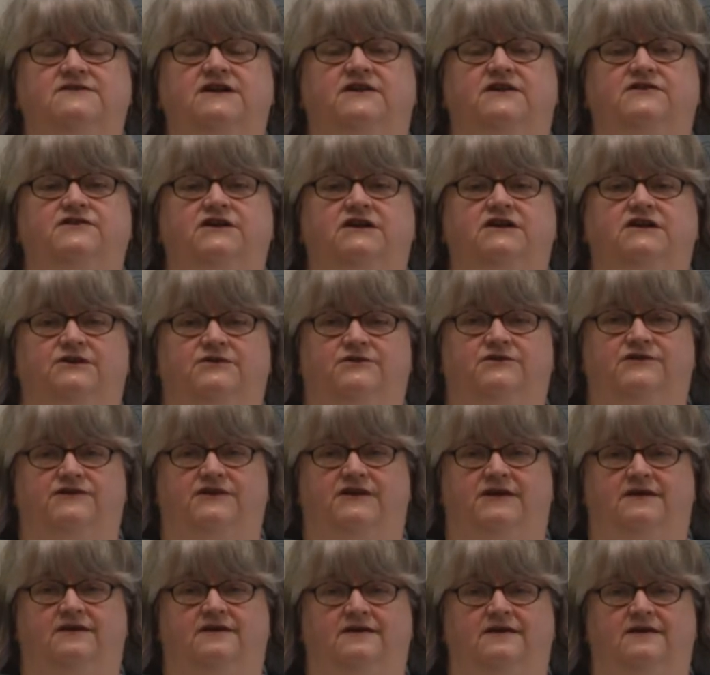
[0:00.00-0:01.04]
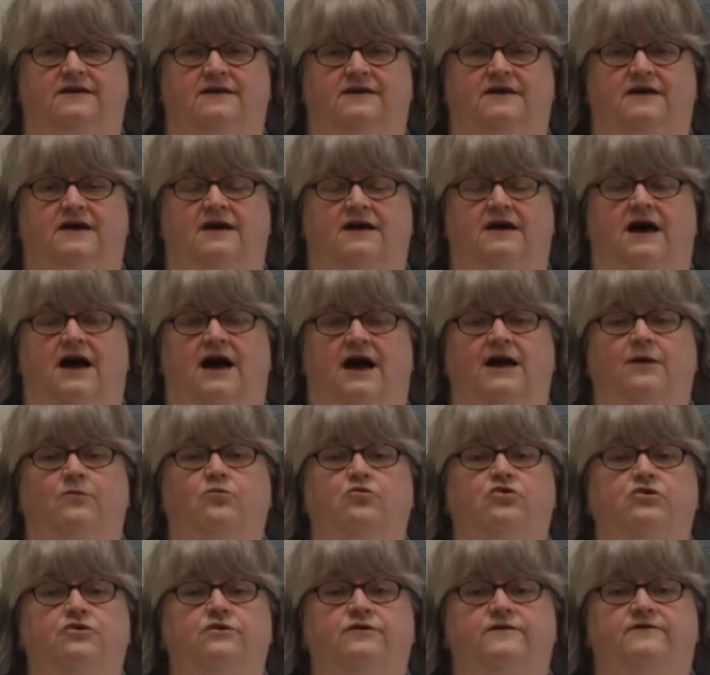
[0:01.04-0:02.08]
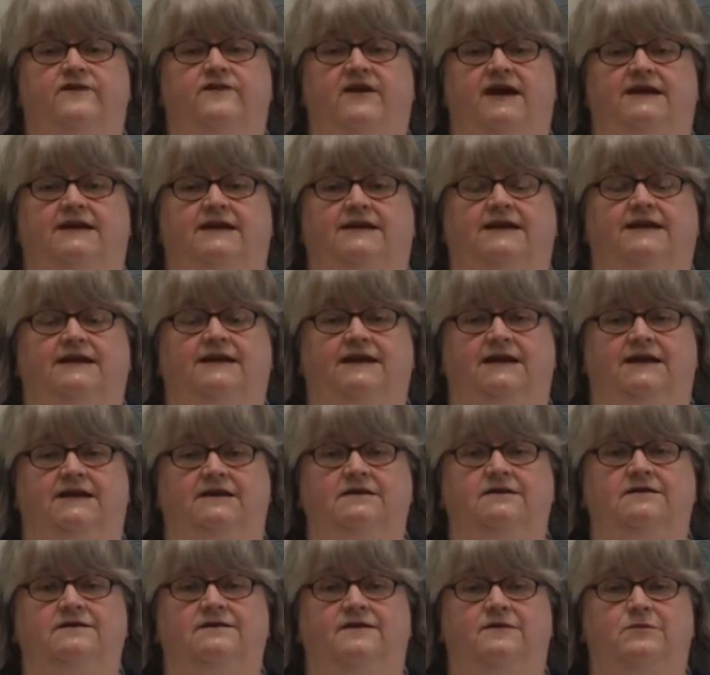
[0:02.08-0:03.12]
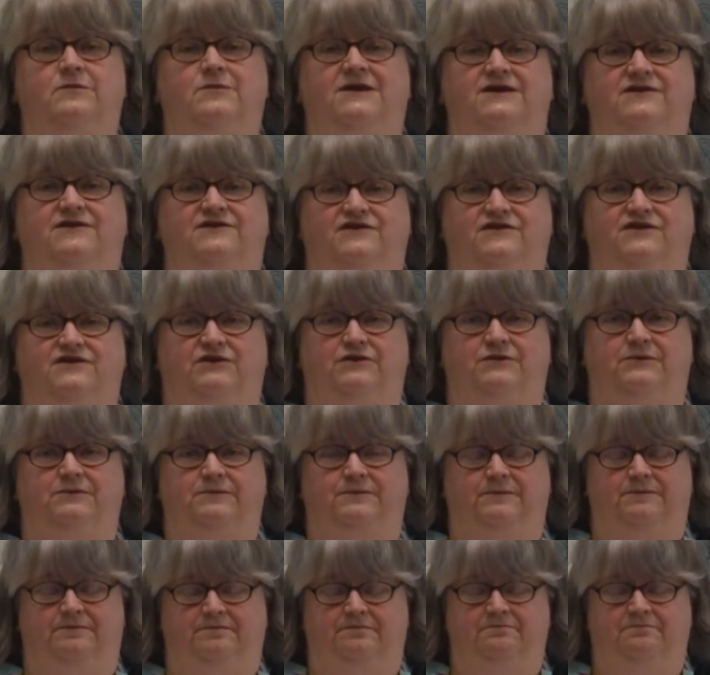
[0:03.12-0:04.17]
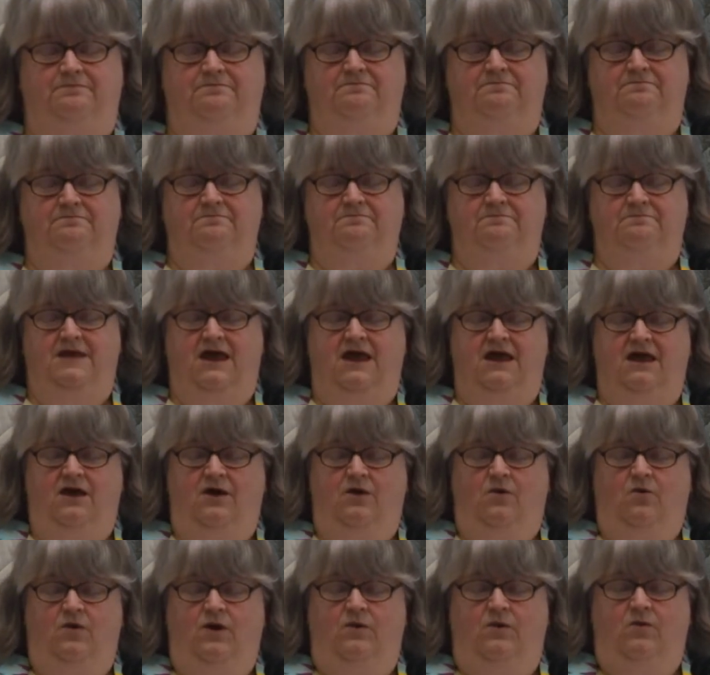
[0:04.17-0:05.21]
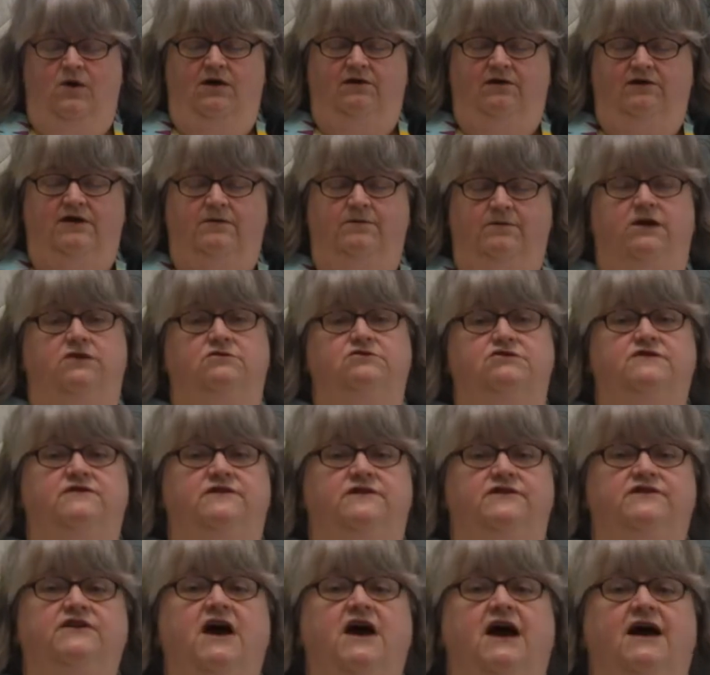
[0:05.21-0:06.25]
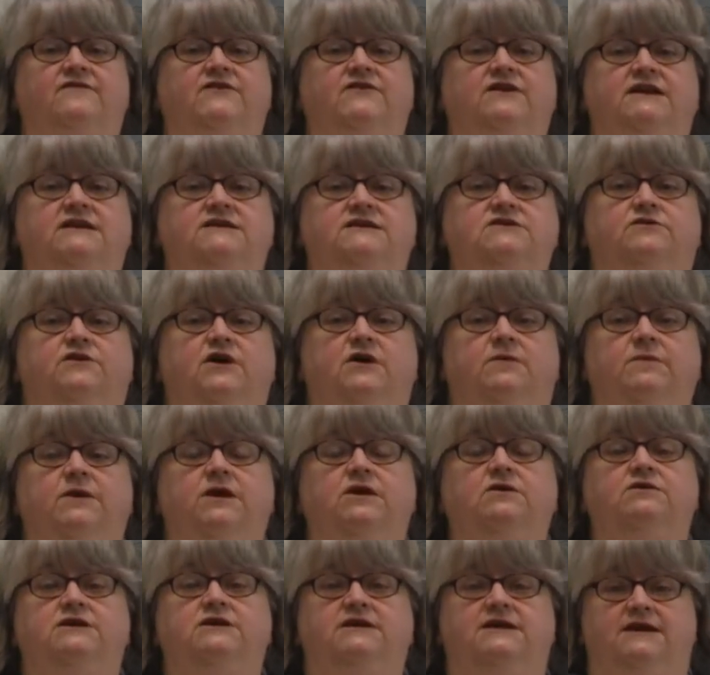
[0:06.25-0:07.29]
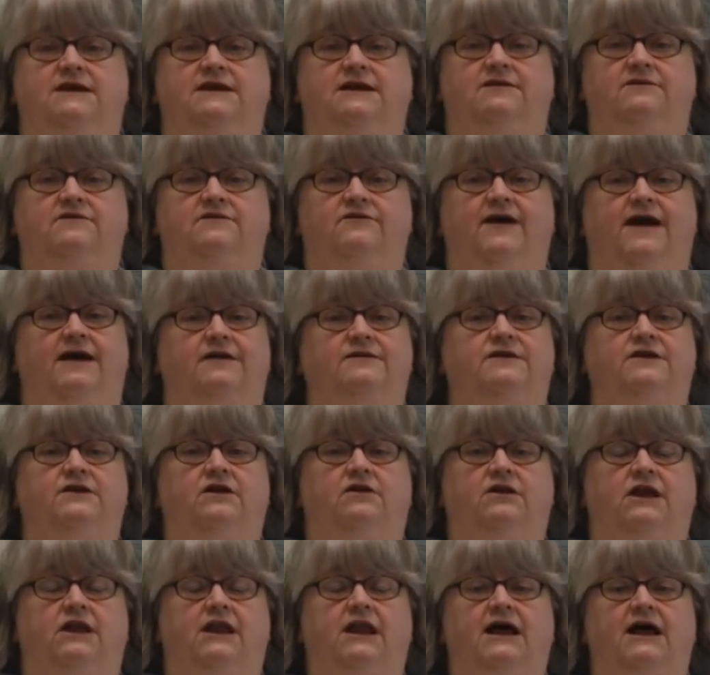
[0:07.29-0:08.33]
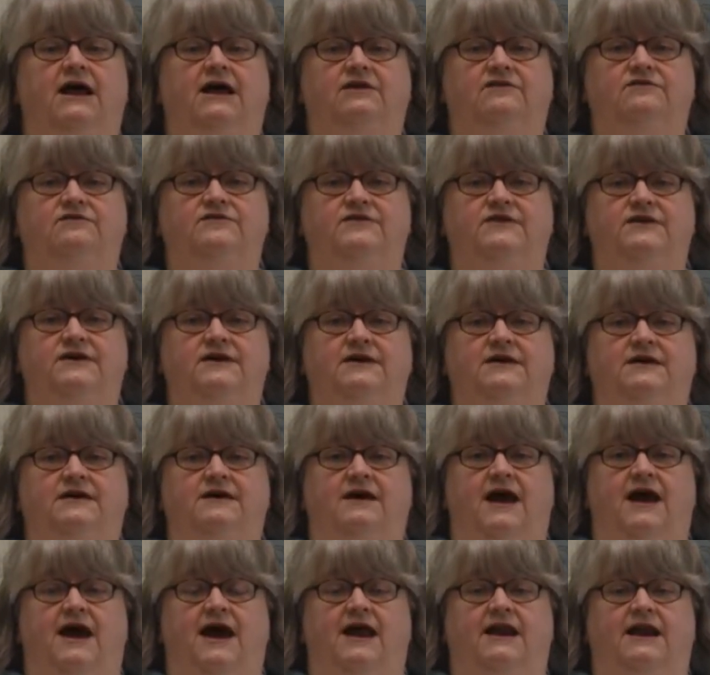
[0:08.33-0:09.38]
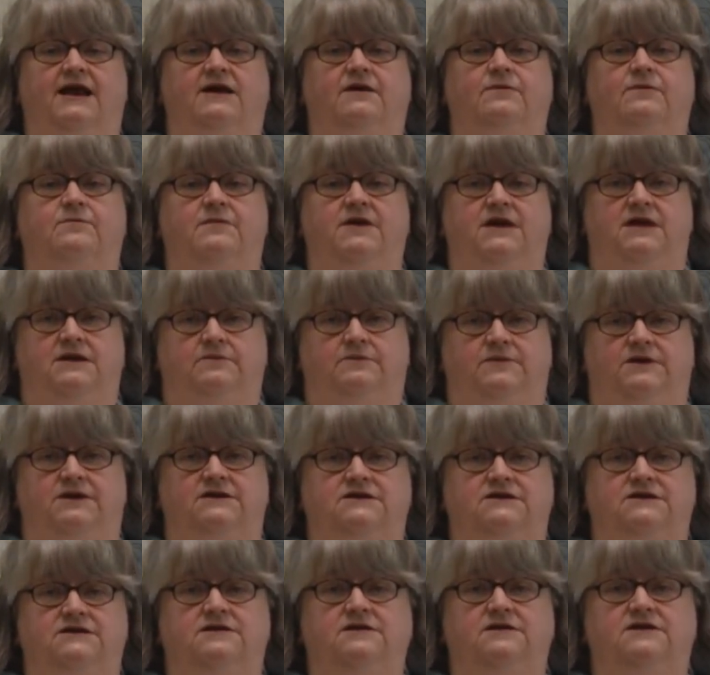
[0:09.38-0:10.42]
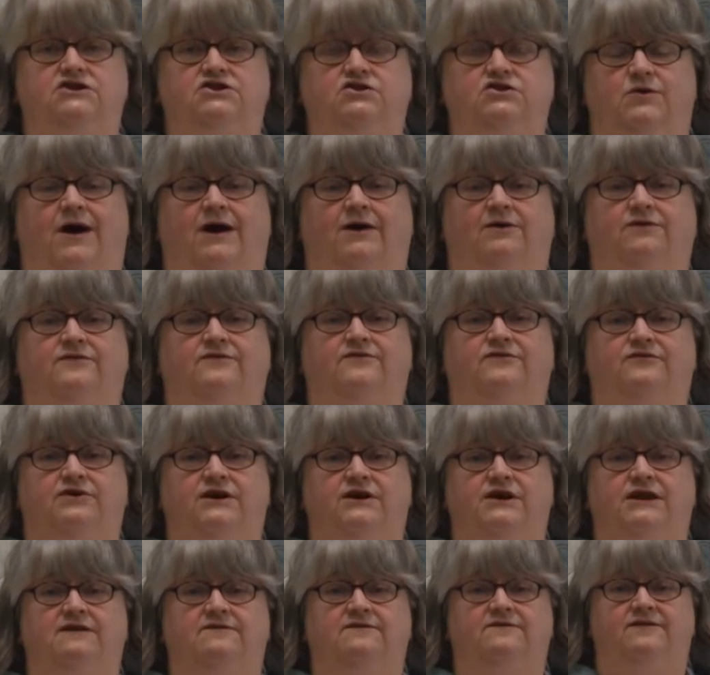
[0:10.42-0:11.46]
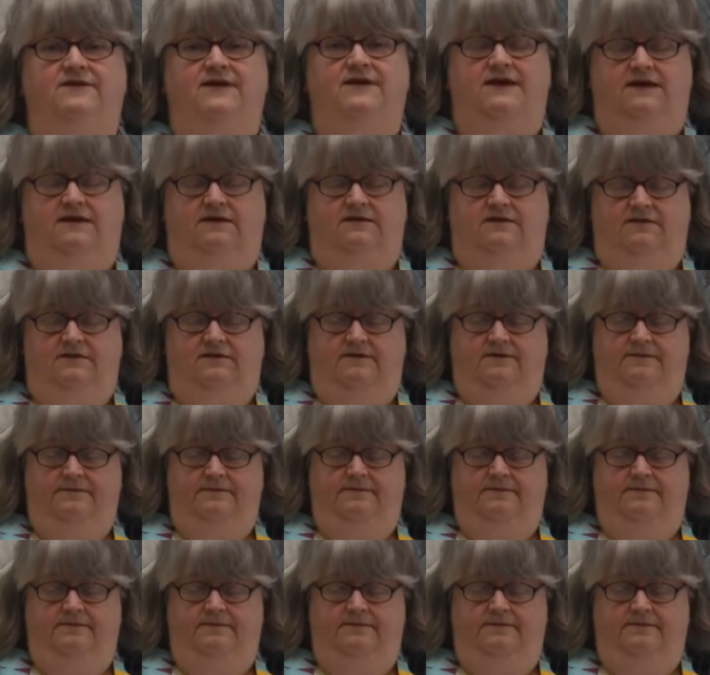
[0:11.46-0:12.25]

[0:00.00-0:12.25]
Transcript: Tuscaloosa. I am Ruth Van Lillian, the minister. We welcome you to this covenantal community founded on love and a commitment to our free faith.